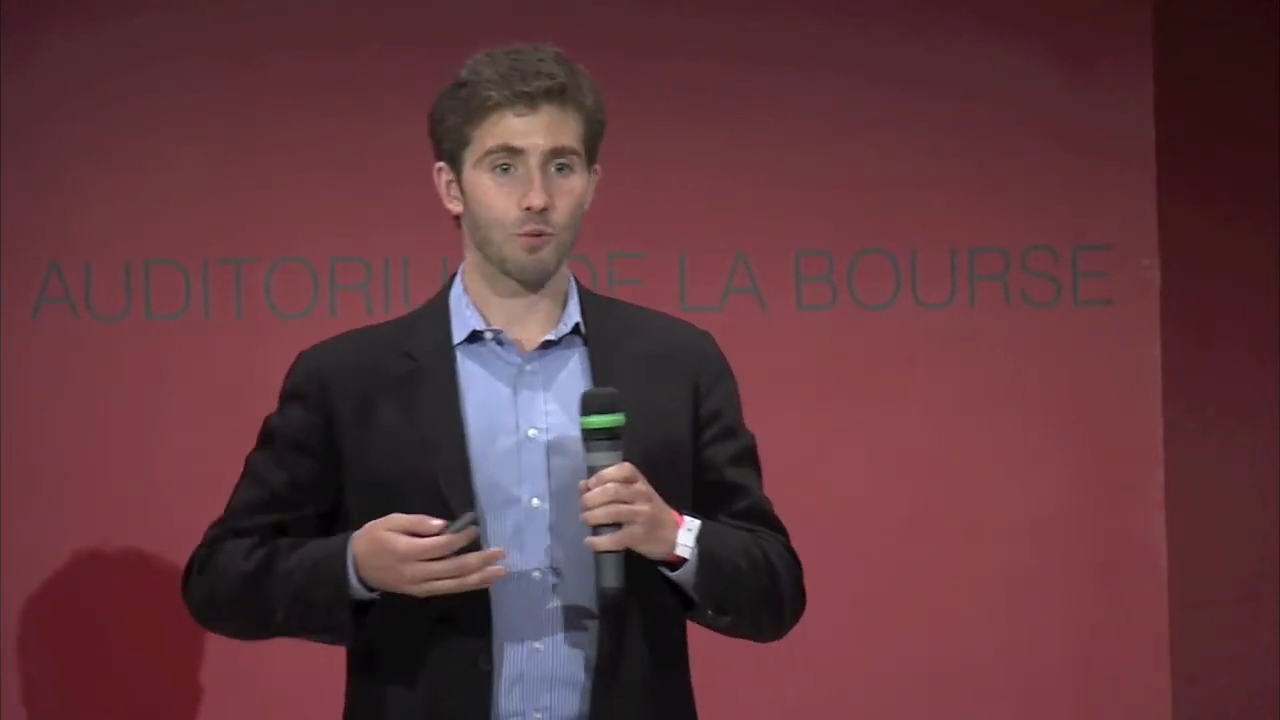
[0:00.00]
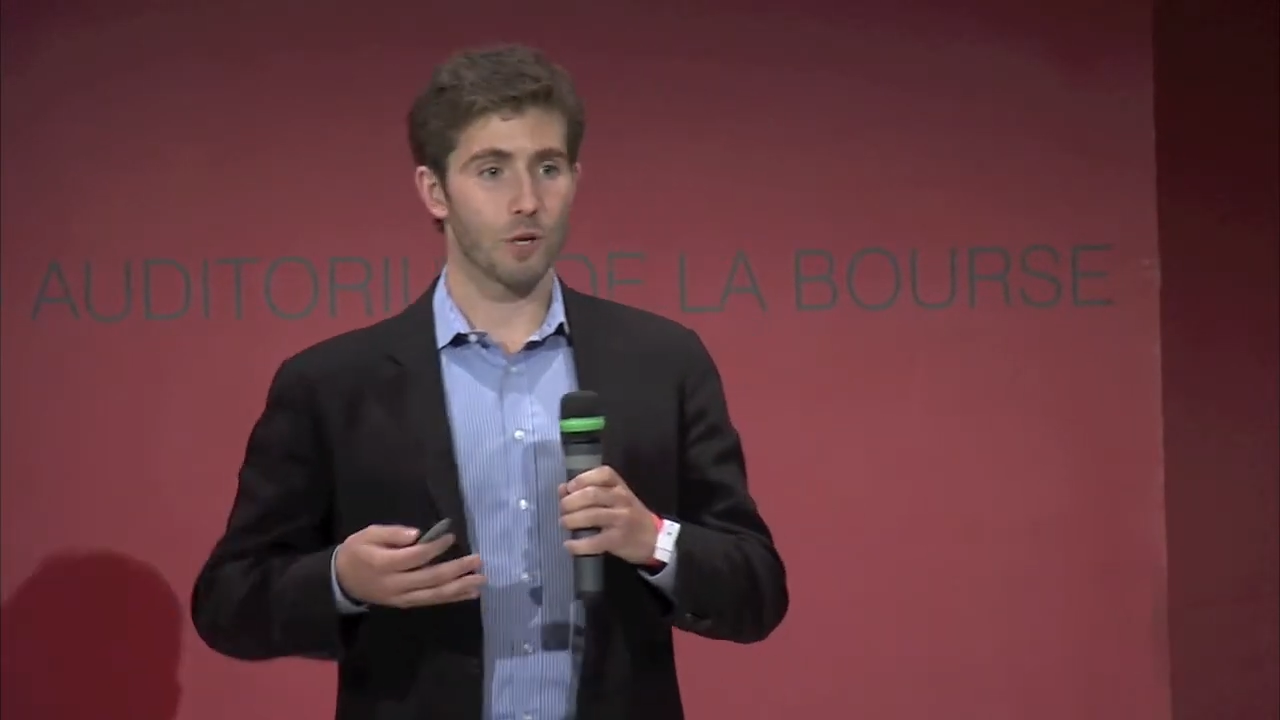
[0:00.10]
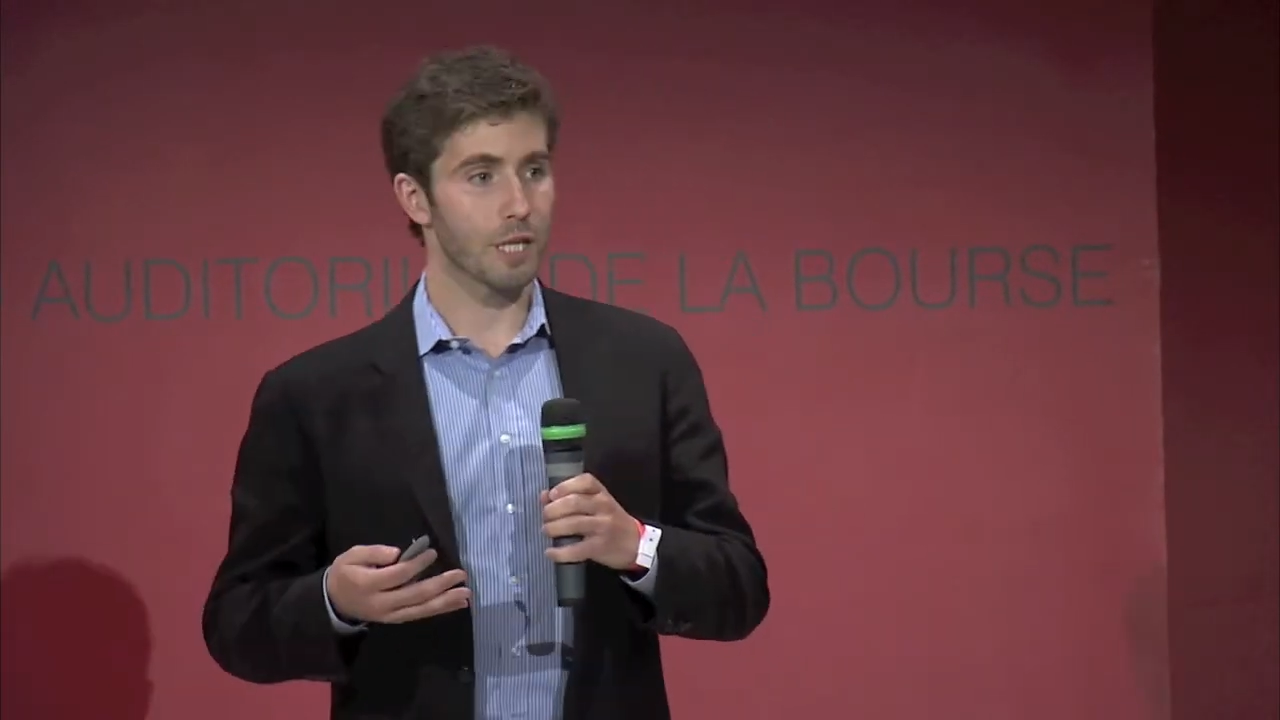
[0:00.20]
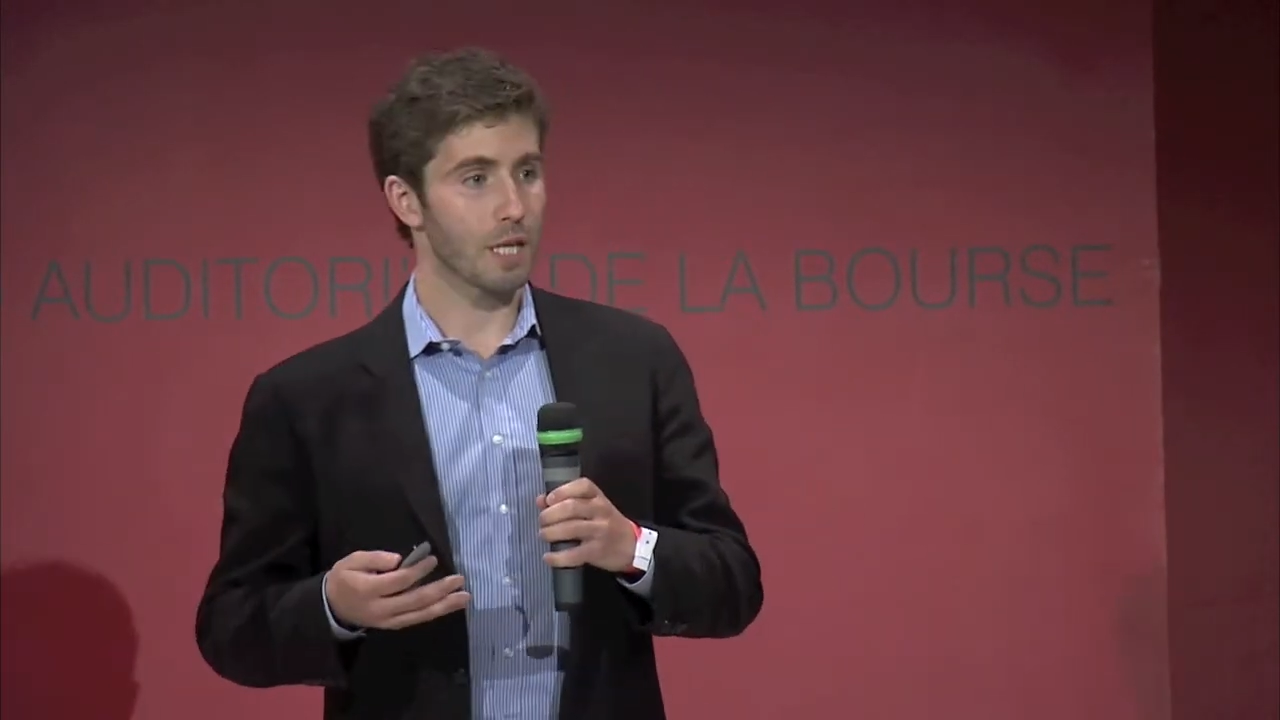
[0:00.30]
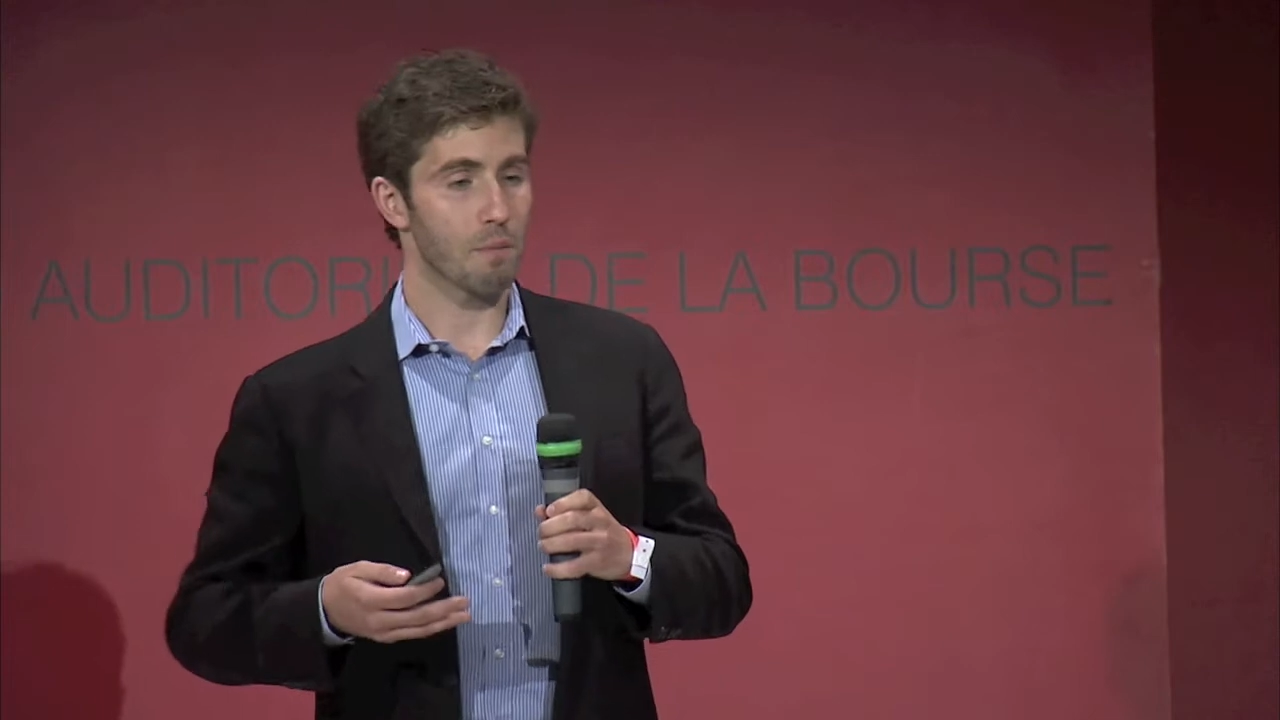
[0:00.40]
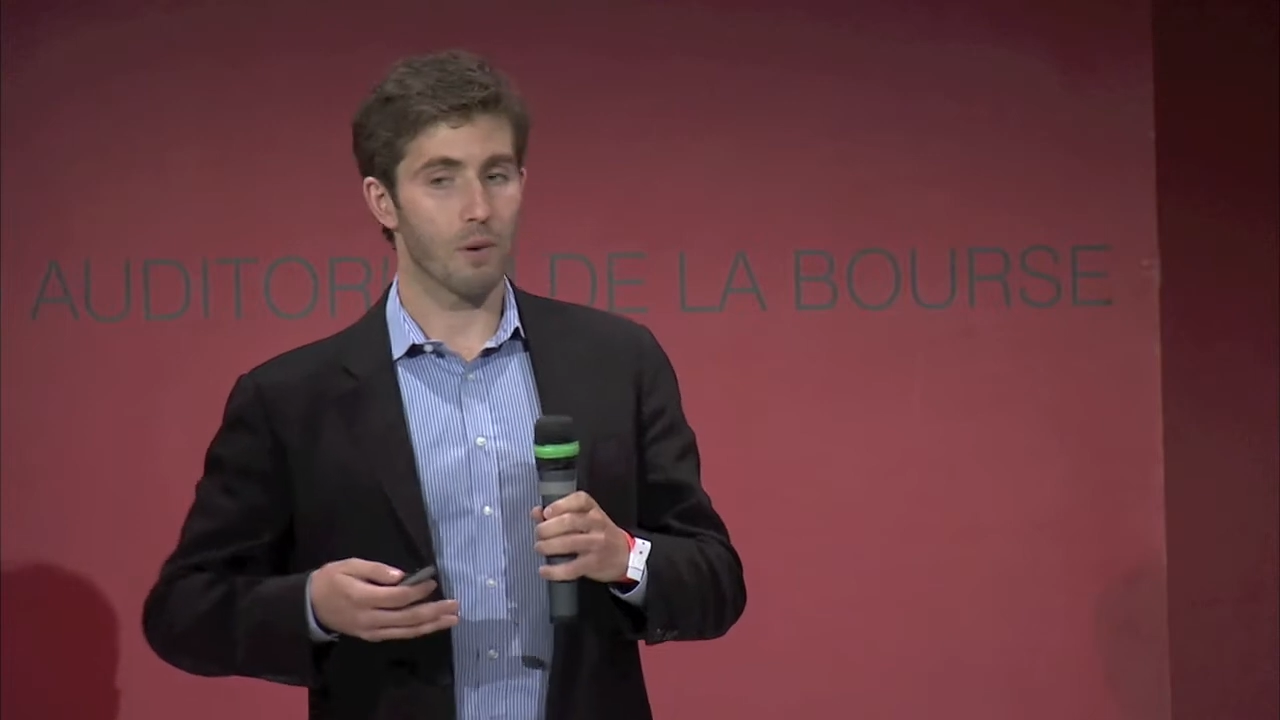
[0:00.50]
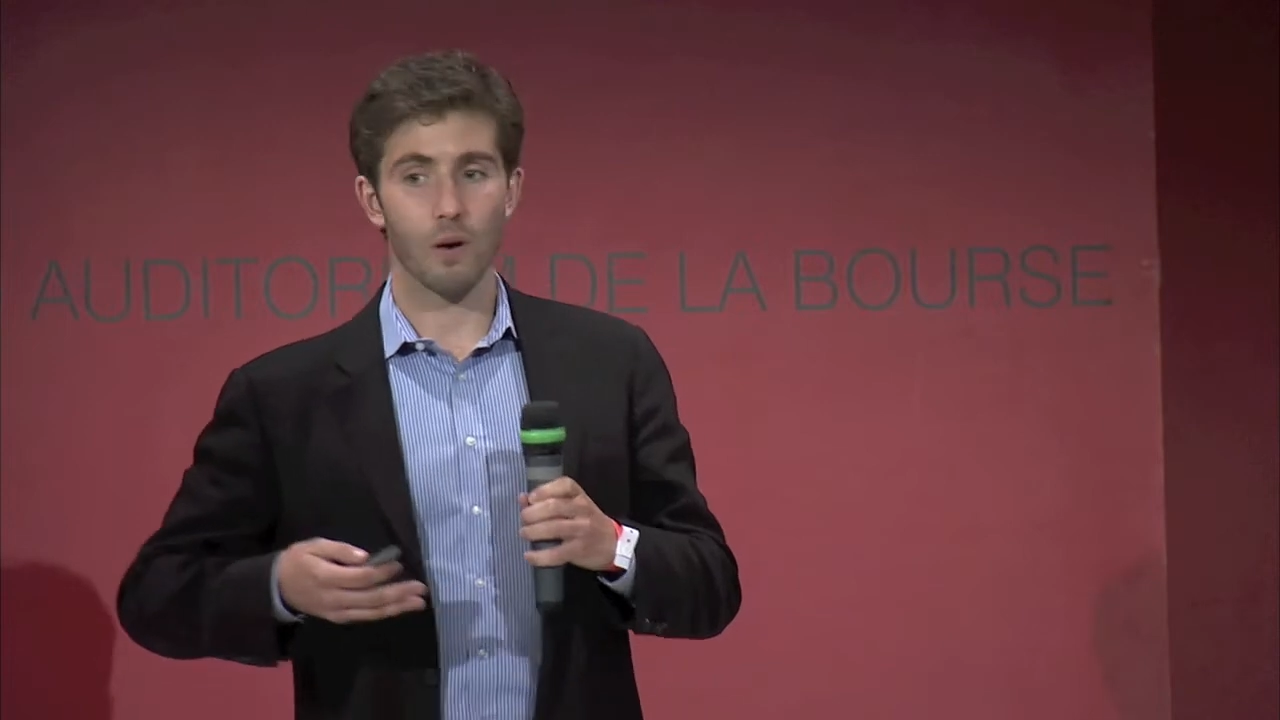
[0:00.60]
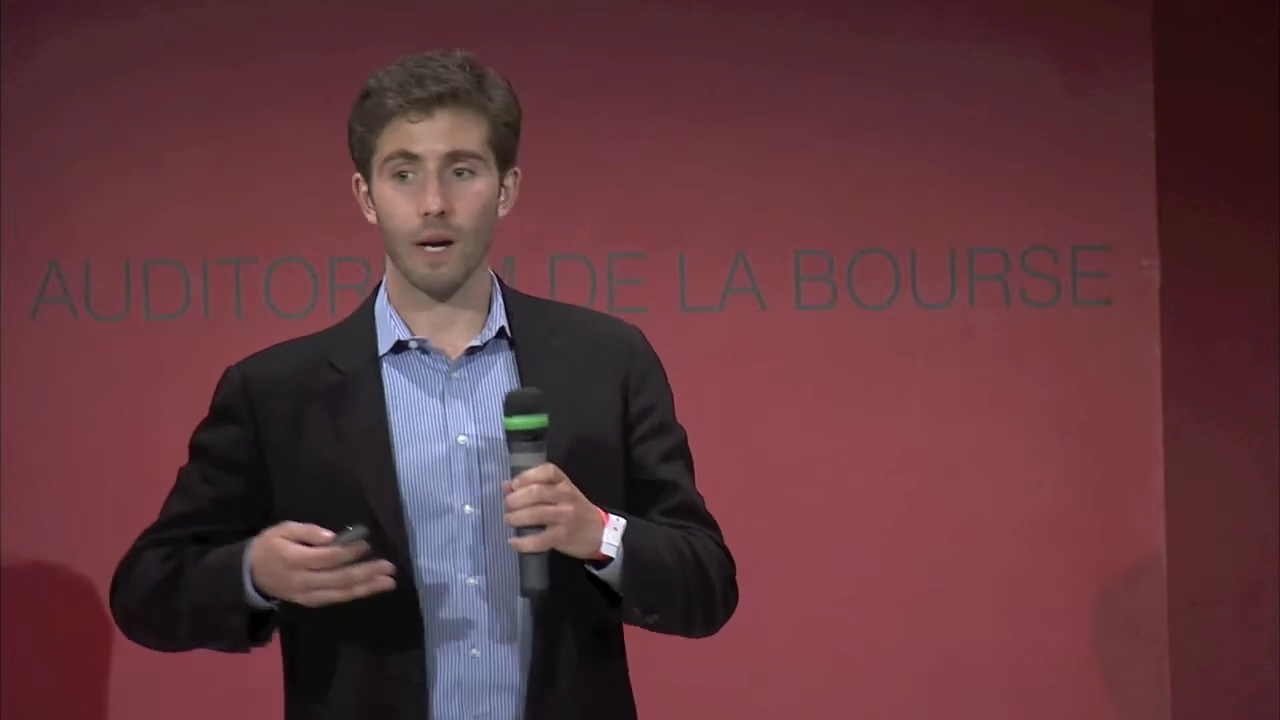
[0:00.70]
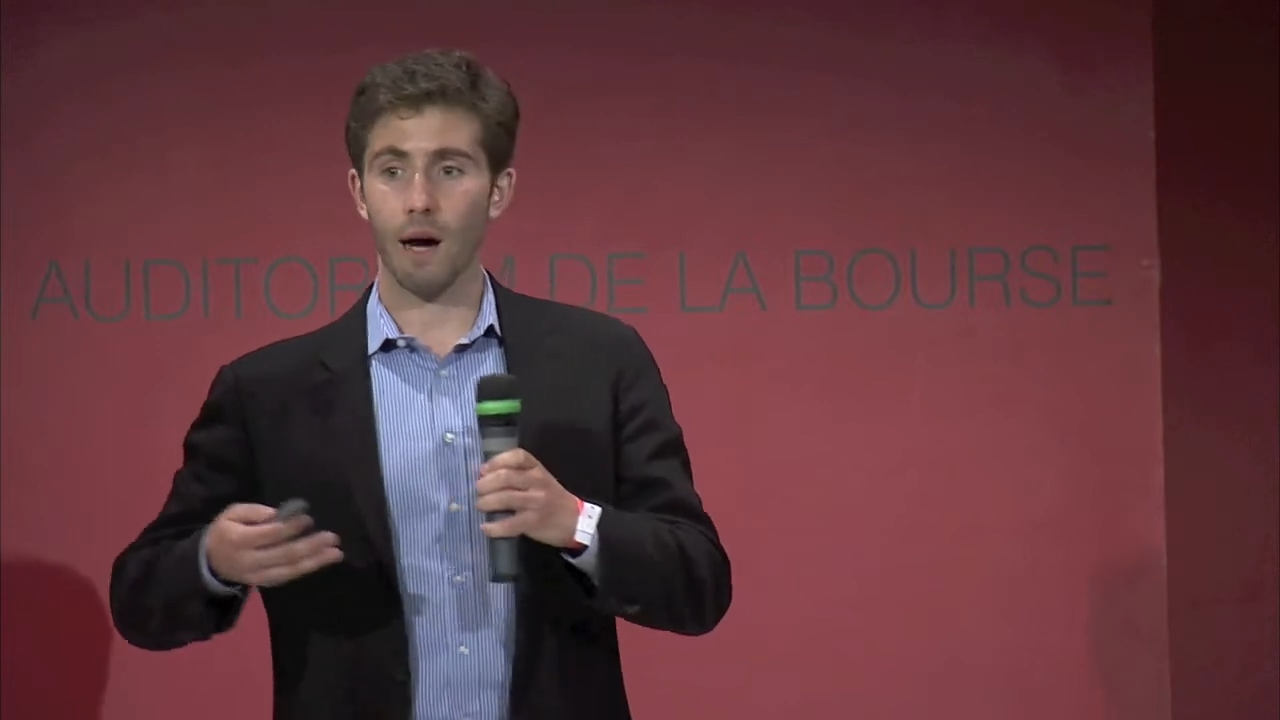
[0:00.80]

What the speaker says: where should they put,